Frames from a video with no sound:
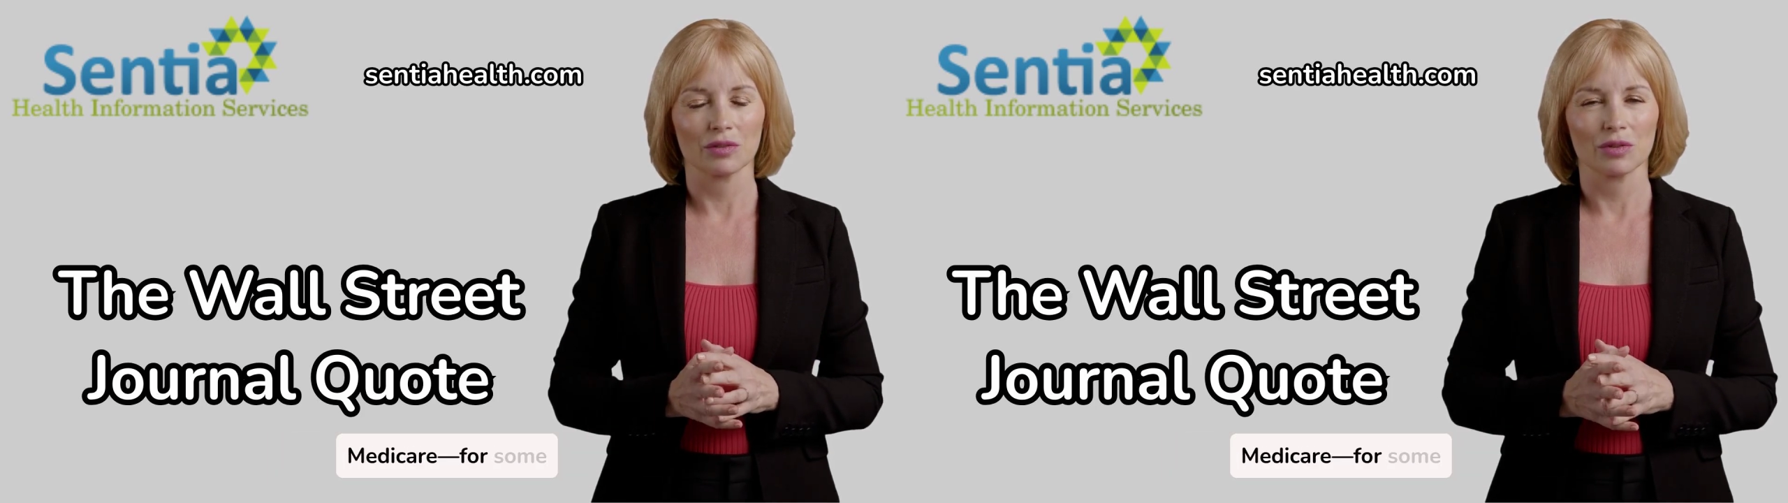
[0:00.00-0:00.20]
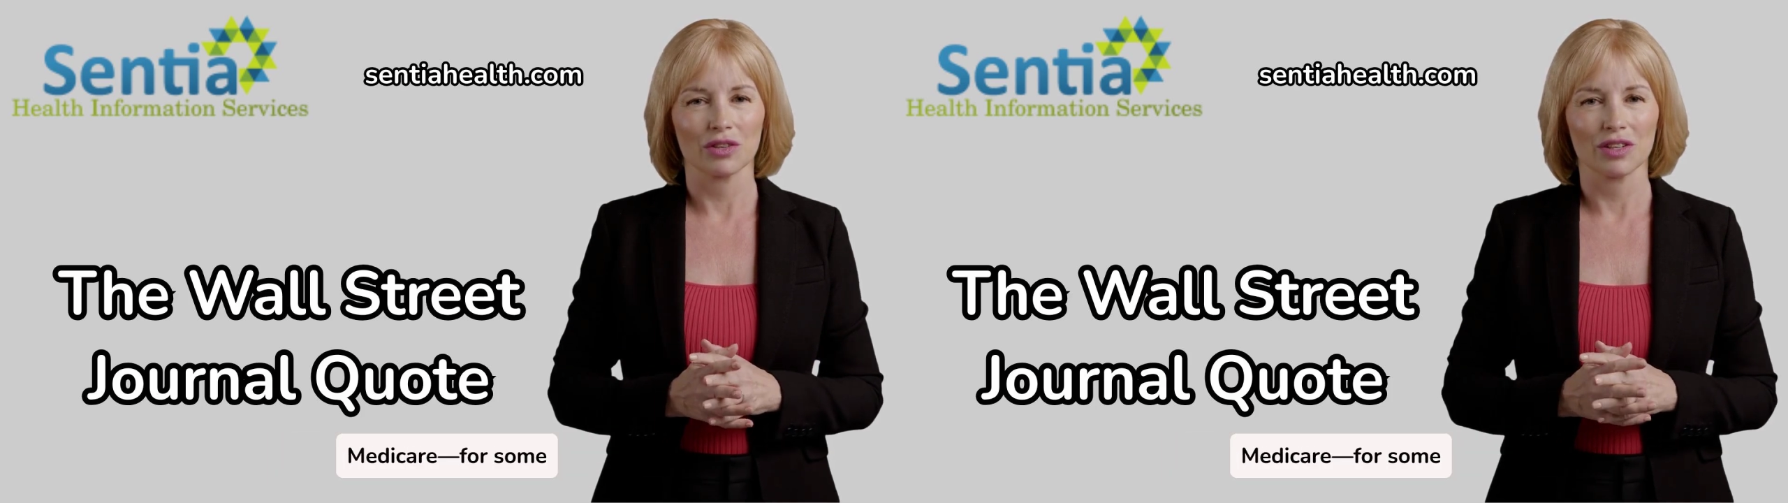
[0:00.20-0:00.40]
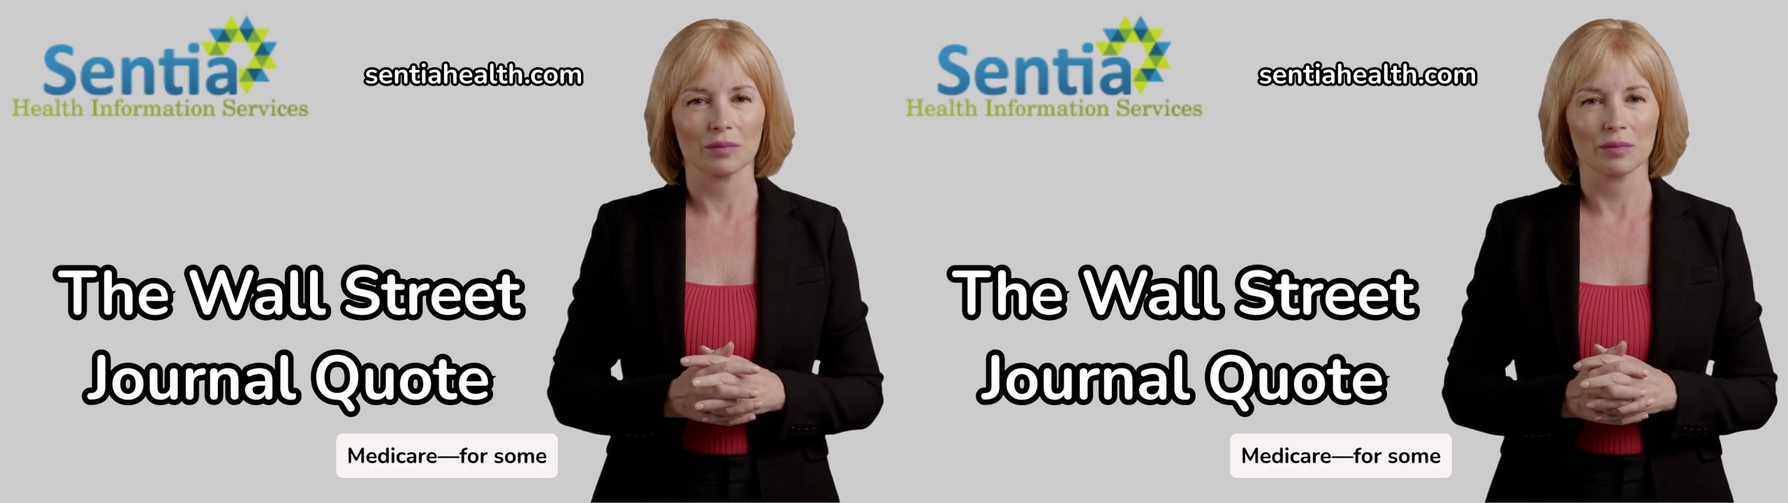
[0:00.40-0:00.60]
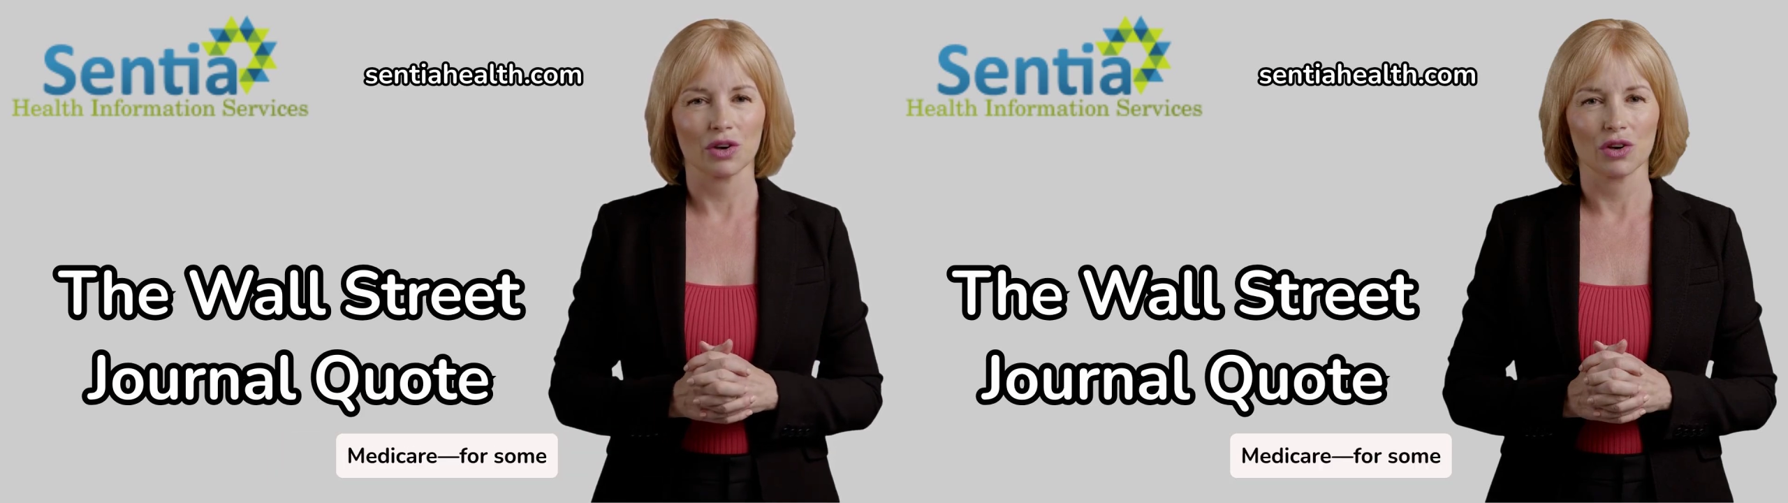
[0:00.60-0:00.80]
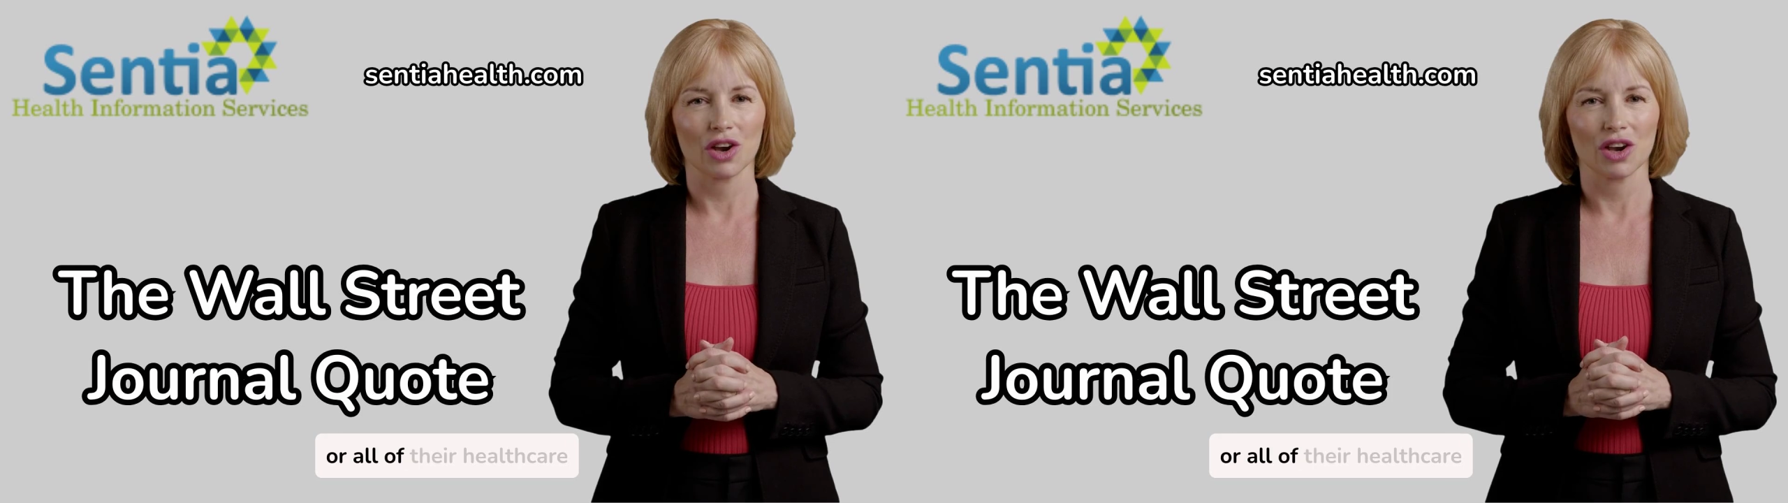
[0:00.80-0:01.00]
for some
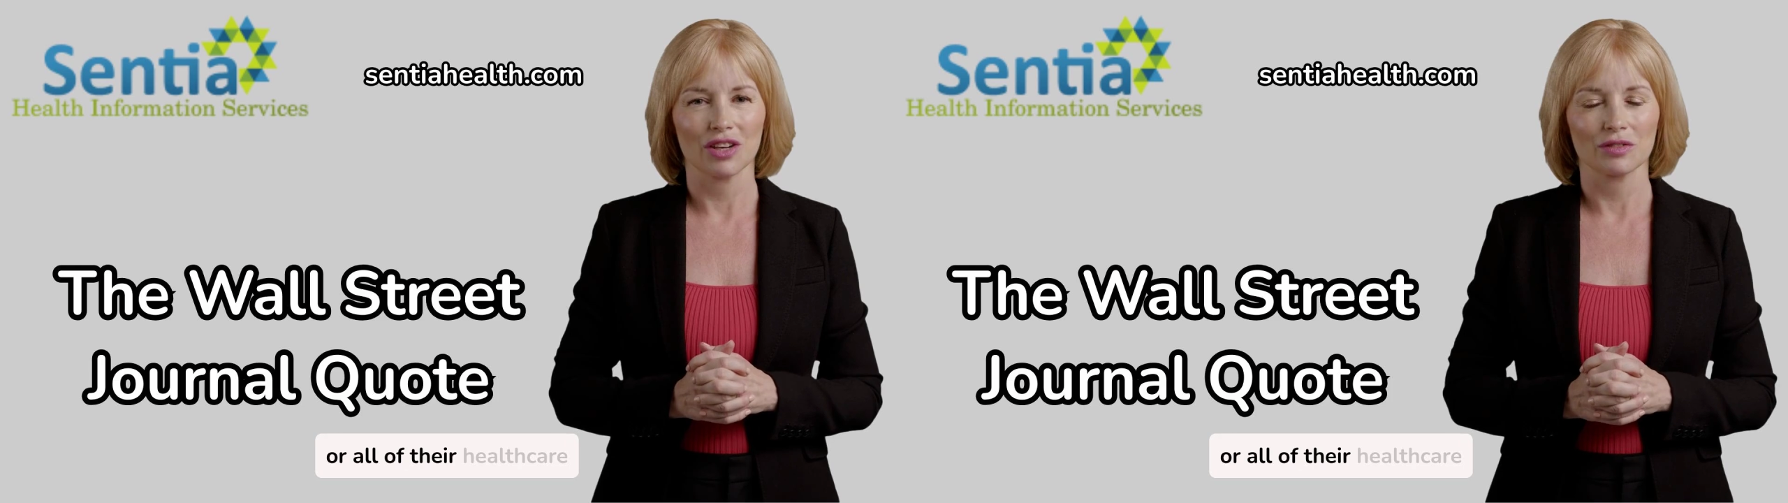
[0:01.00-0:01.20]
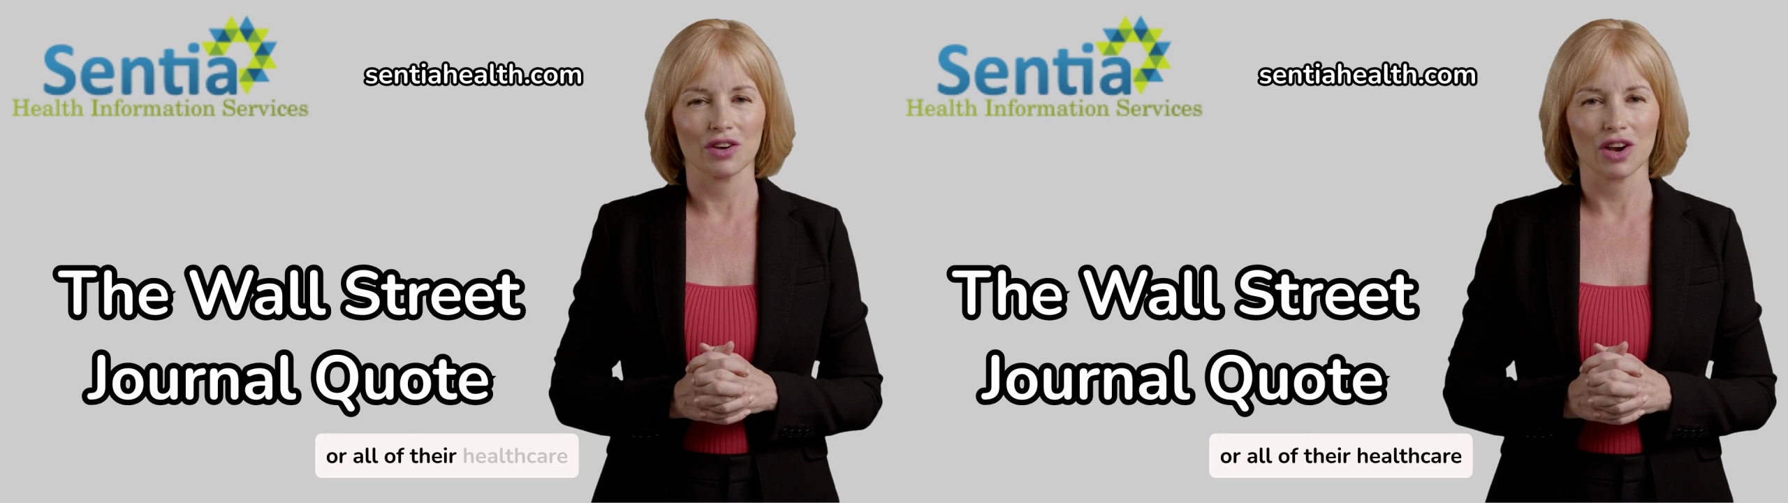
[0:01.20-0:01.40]
or all of